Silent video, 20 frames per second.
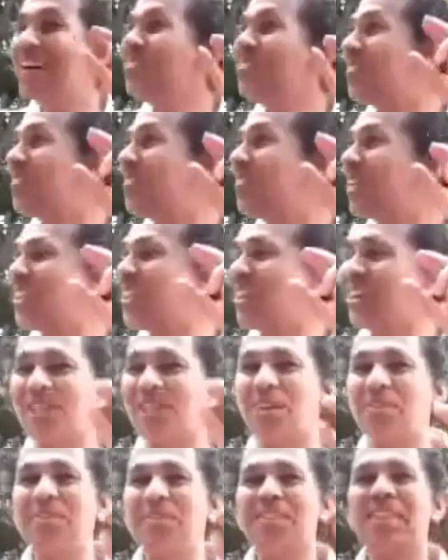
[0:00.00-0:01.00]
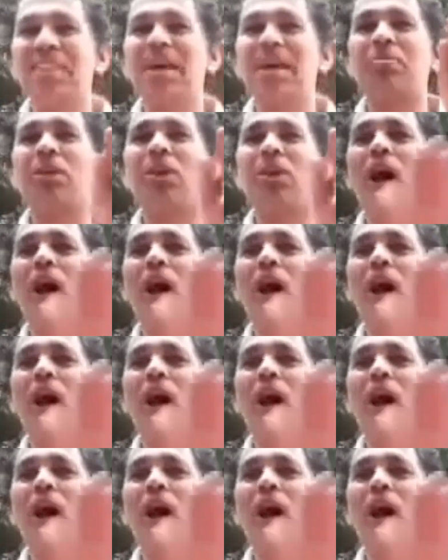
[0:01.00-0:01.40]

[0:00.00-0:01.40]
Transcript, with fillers: 50,000 rupees kept it